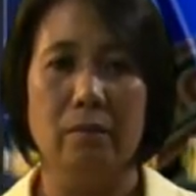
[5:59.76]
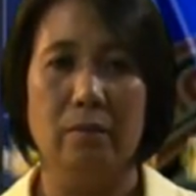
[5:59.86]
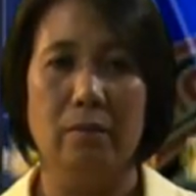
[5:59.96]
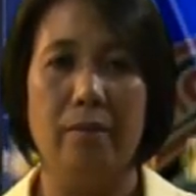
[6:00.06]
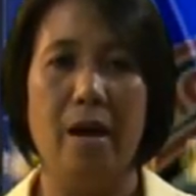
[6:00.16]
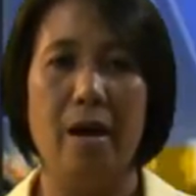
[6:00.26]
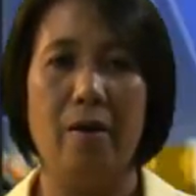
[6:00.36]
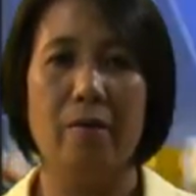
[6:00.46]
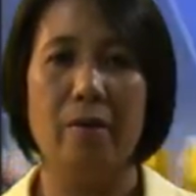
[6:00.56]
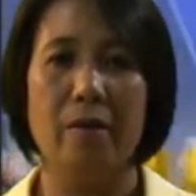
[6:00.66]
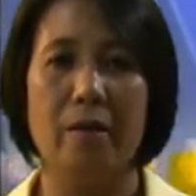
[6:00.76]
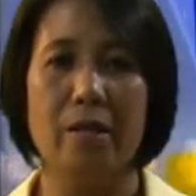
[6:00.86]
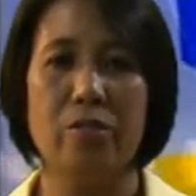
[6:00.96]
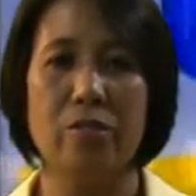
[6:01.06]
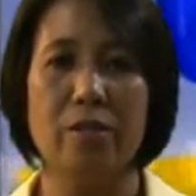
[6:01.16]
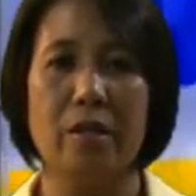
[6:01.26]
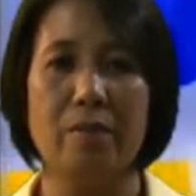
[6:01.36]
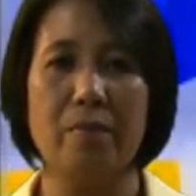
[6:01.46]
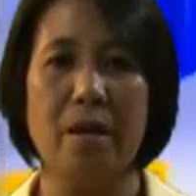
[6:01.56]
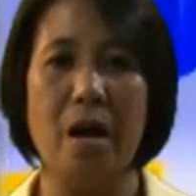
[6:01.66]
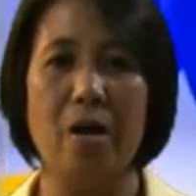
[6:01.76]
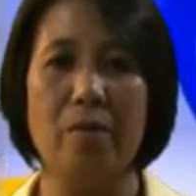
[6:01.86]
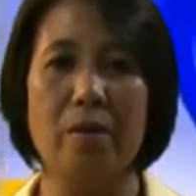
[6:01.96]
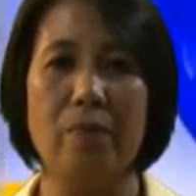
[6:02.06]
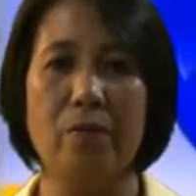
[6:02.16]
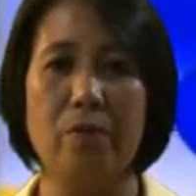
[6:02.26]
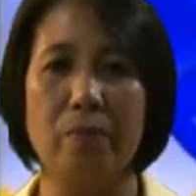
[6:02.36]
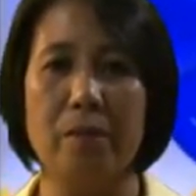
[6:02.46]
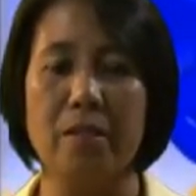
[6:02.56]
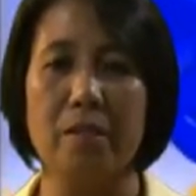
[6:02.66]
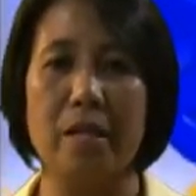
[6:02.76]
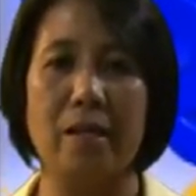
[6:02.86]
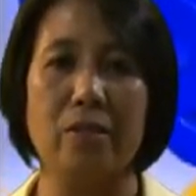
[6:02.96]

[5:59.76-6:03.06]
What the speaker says: Now, can you tell me how many pupils like